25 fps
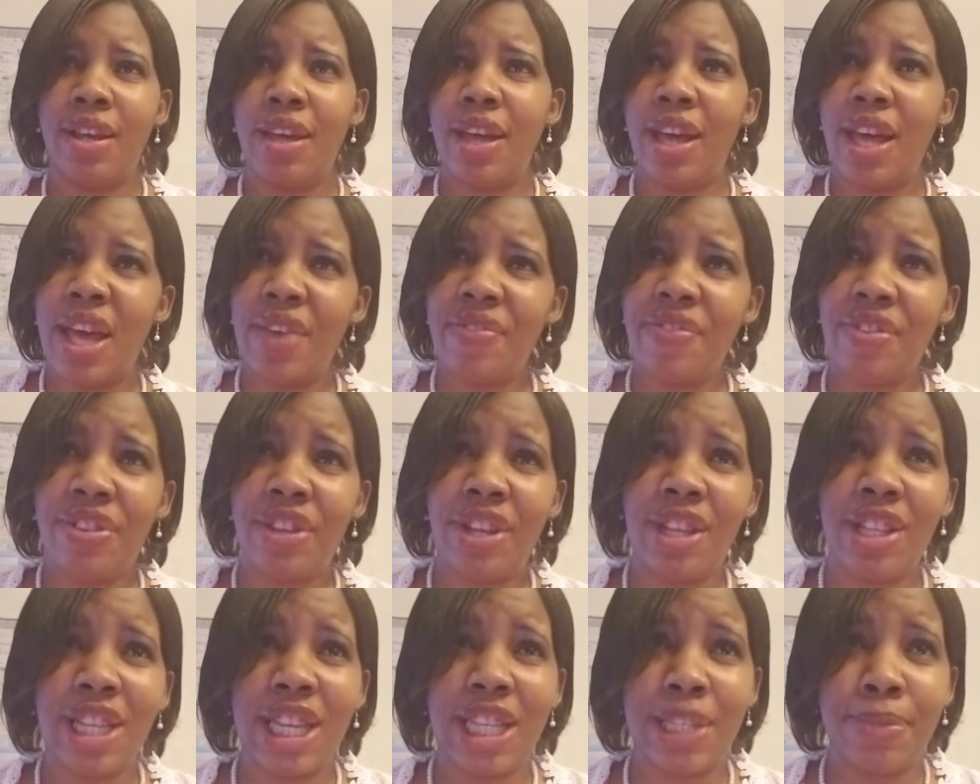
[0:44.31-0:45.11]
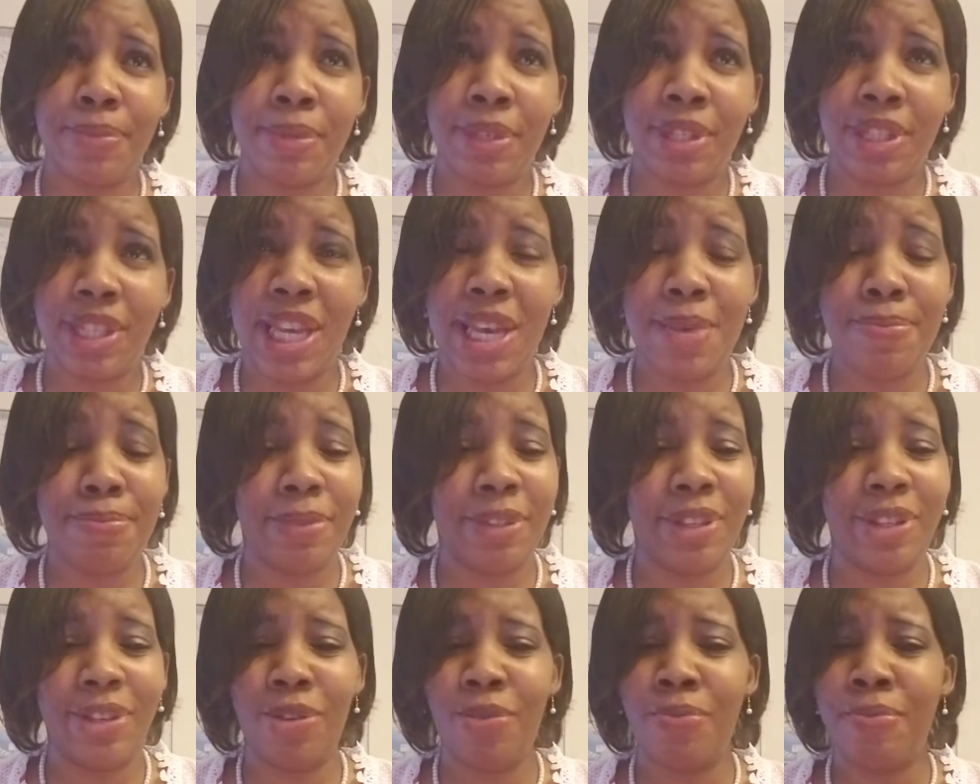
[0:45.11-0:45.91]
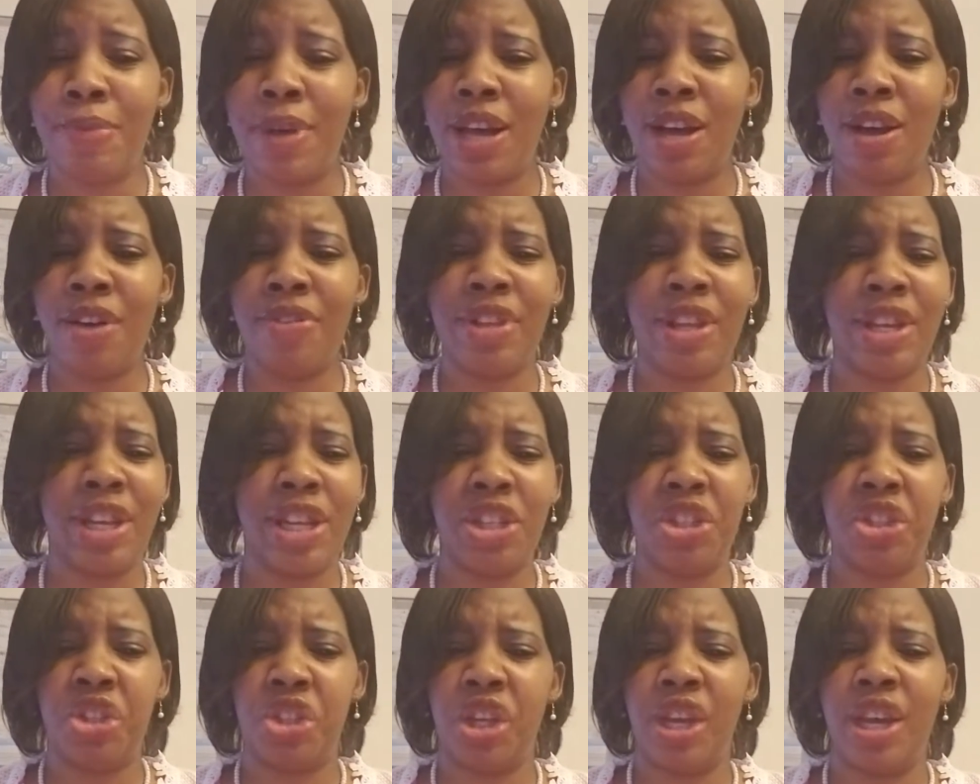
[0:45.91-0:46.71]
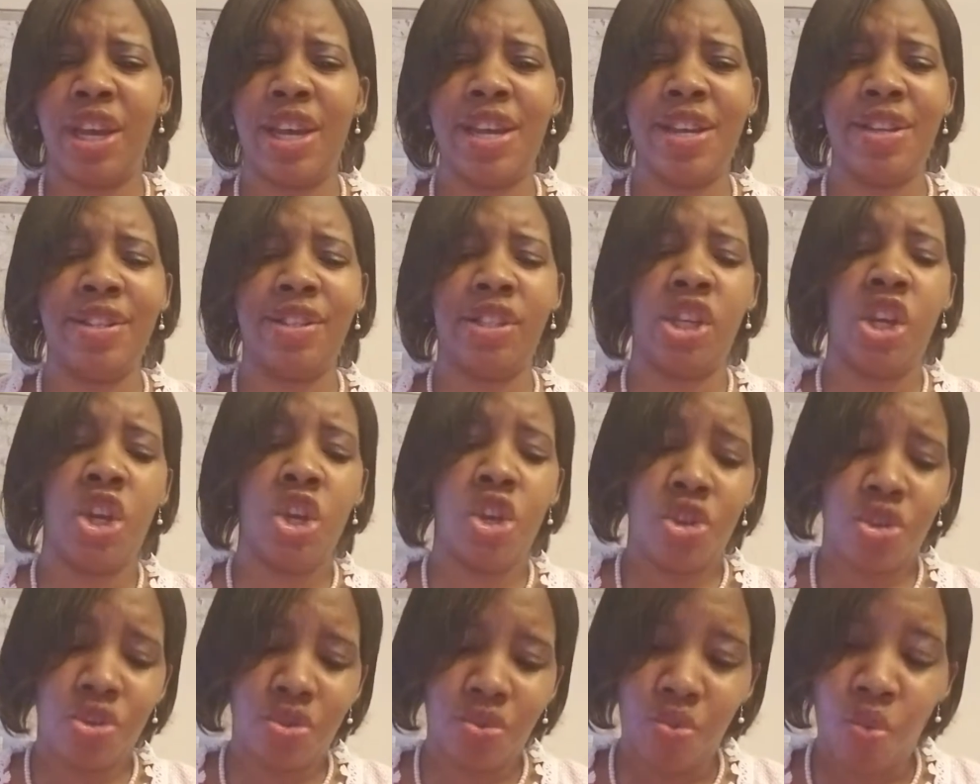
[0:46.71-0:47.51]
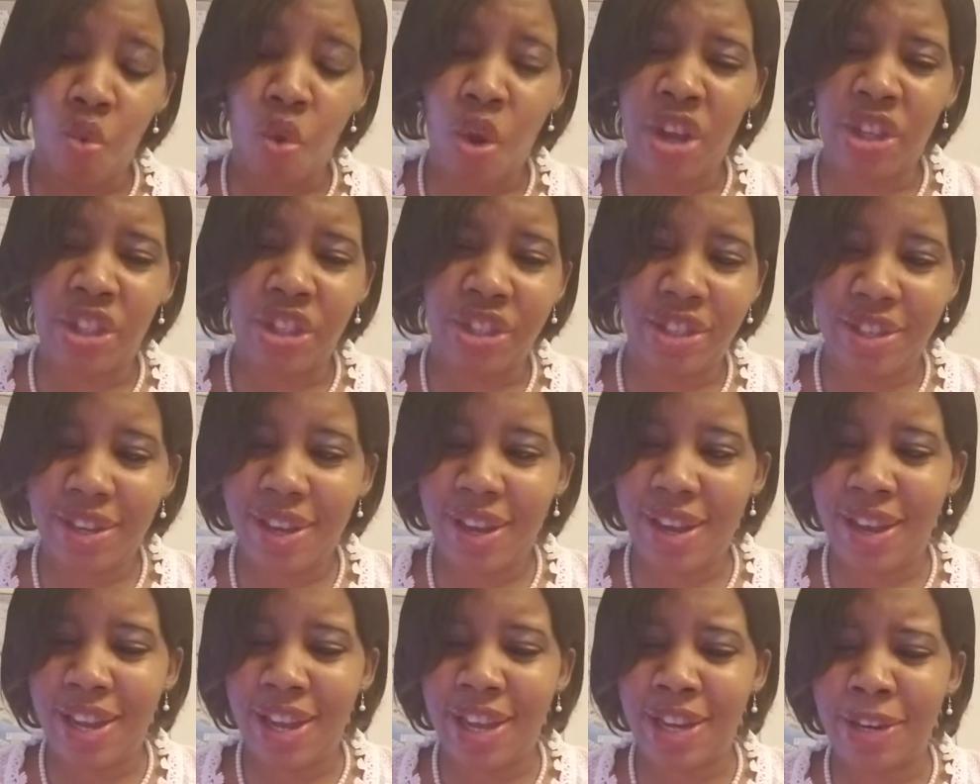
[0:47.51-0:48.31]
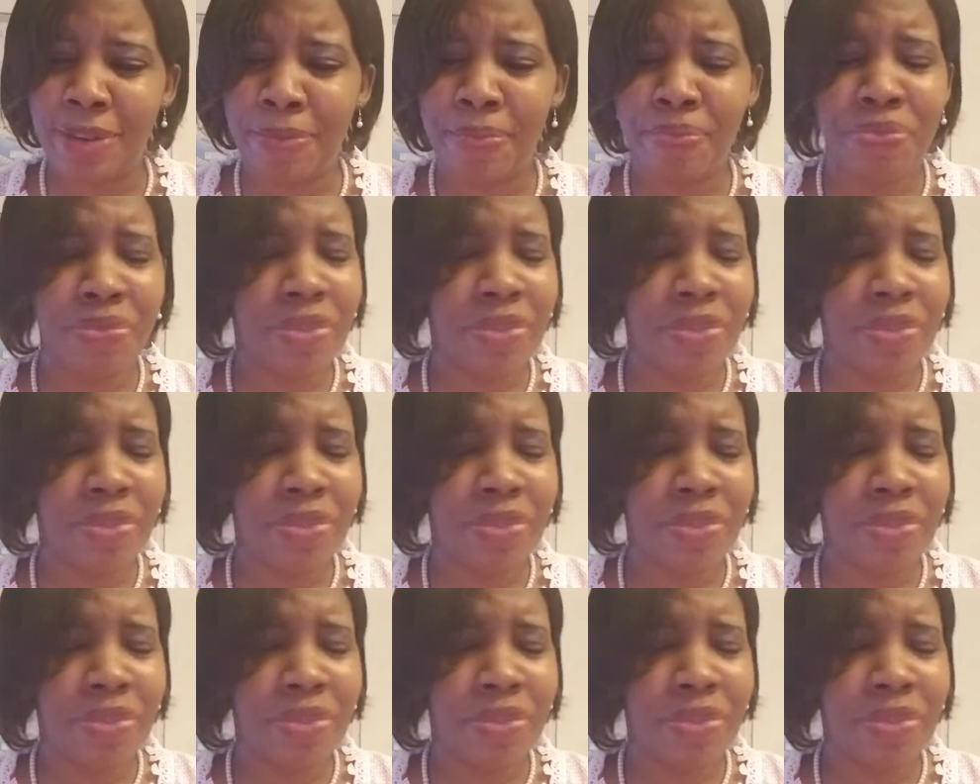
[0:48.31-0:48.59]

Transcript: Everything that's been keeping you bound and in chain, wash your hand.